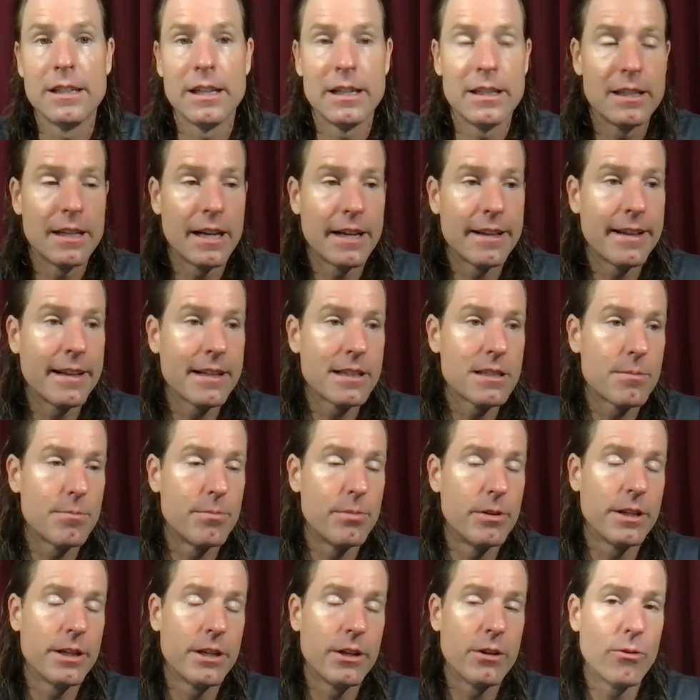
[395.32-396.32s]
And then I'd like to
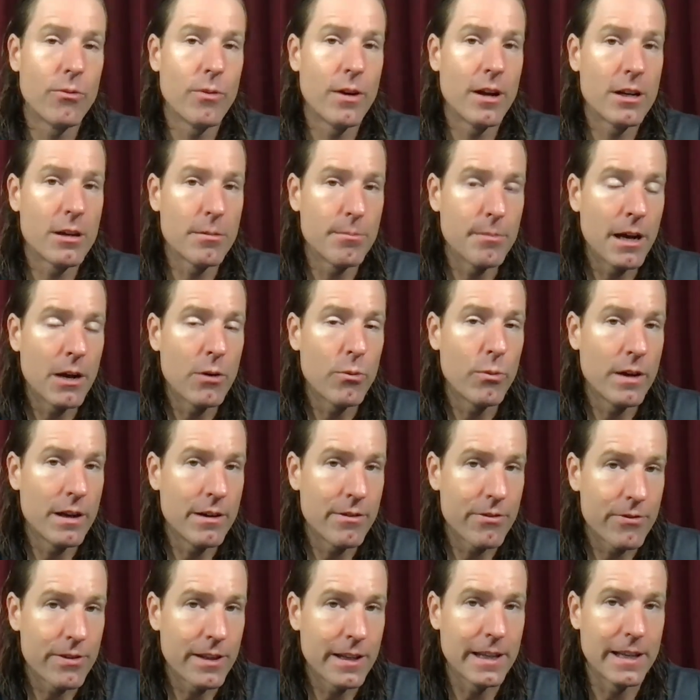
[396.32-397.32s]
bring you around to my way
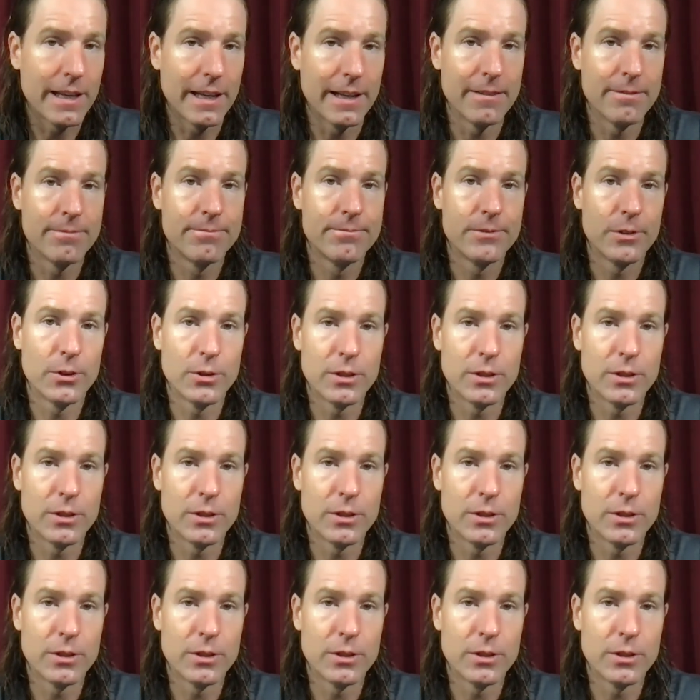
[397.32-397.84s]
of thinking,